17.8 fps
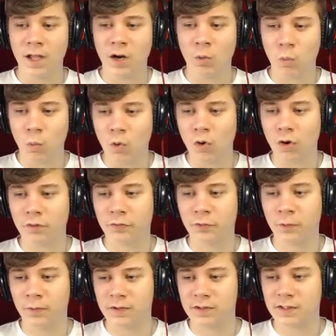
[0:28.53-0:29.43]
a
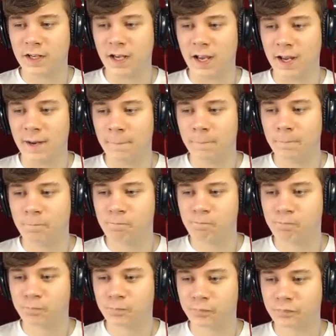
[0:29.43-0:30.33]
walkthrough on this game.
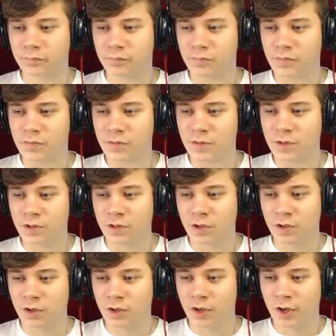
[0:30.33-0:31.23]

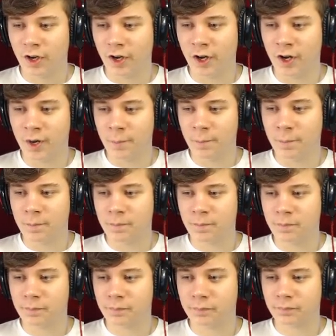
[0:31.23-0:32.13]

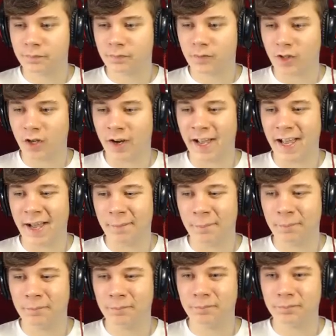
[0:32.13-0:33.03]
Um, I
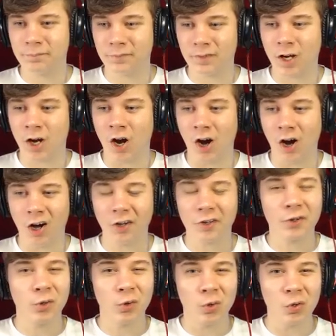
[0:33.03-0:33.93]
am a
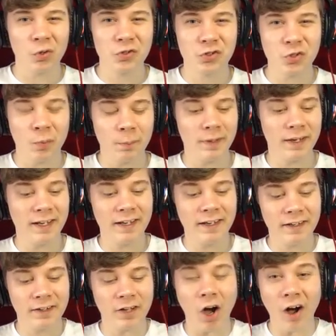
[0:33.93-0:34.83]
hardcore
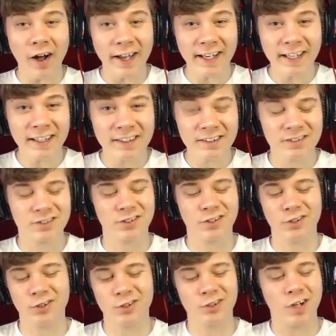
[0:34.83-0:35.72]
zombie guy, so
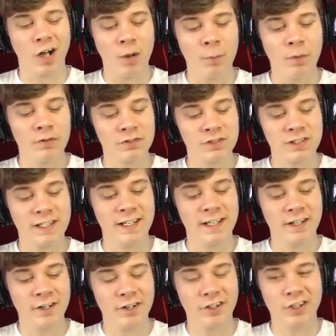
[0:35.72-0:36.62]
I'm
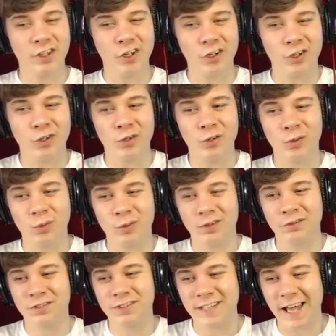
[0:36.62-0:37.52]
obviously gonna go
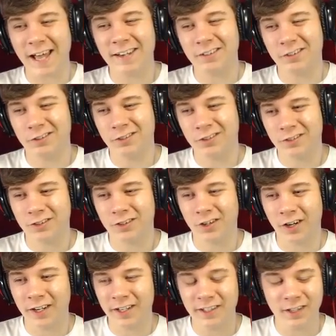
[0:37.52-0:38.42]
with standard.
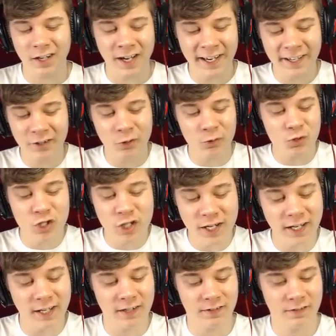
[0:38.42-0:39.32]
Alright, I ain't no
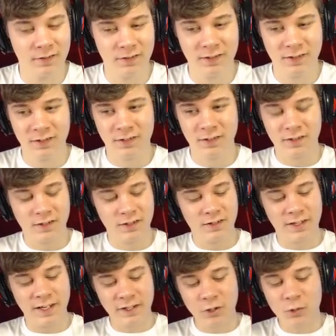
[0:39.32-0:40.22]
chicken.
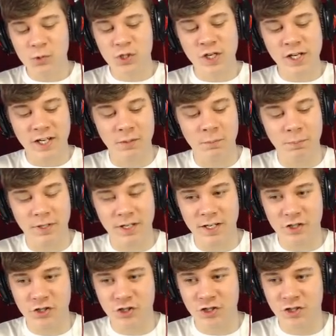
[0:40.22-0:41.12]
Ain't no chicken,
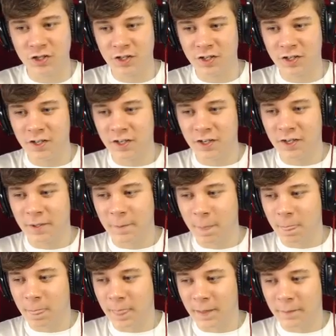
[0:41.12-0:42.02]
bitch.
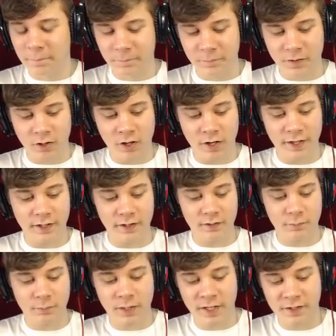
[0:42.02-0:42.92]
Alright,
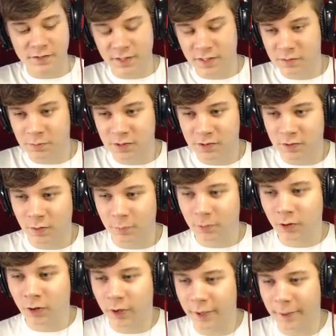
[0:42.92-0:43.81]
my headset's messing up.
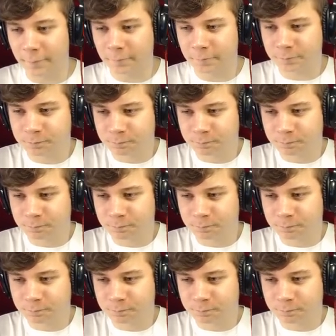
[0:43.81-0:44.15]
Alright.